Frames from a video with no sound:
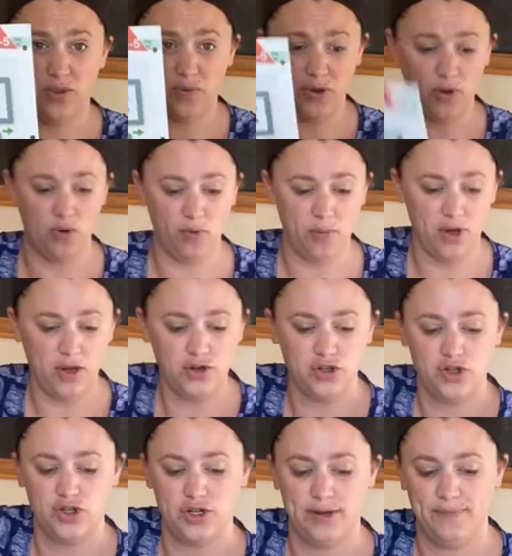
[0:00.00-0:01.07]
3-hole
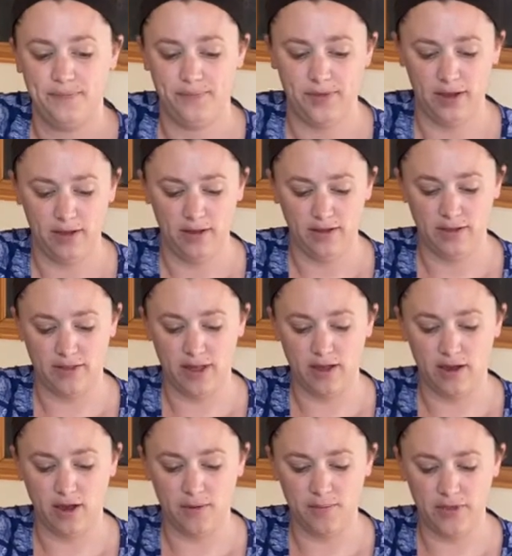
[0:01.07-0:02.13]
punched. They
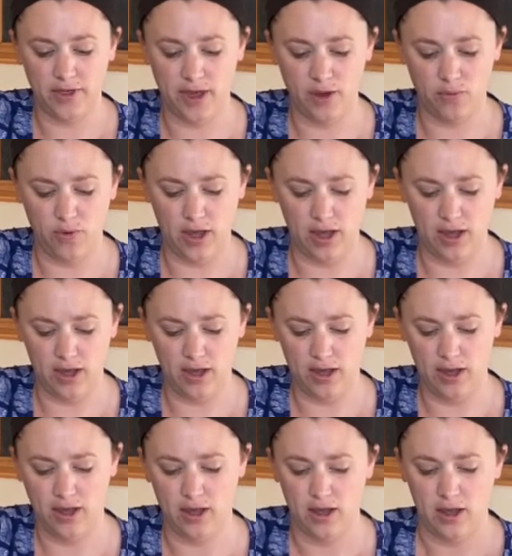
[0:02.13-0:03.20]
come that way.
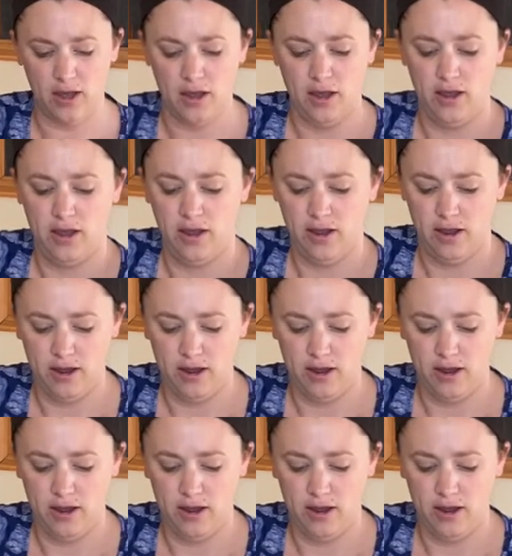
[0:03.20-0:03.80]
And